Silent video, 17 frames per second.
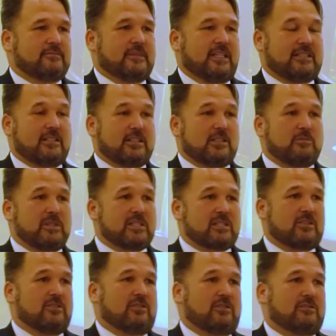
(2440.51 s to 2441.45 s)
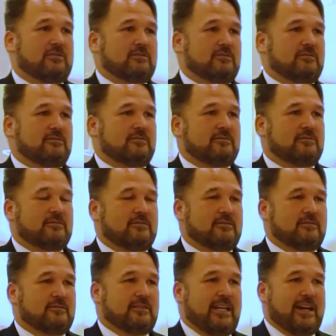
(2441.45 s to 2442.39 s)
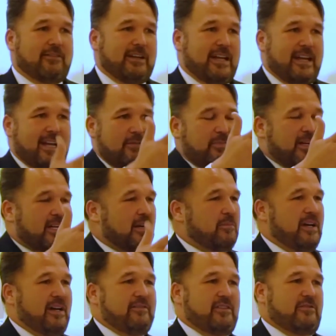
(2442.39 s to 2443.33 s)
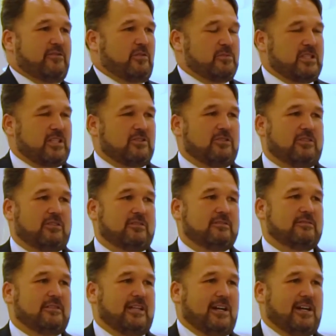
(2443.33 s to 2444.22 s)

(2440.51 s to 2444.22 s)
I took them to school. Every day I'd pick up Evan from school.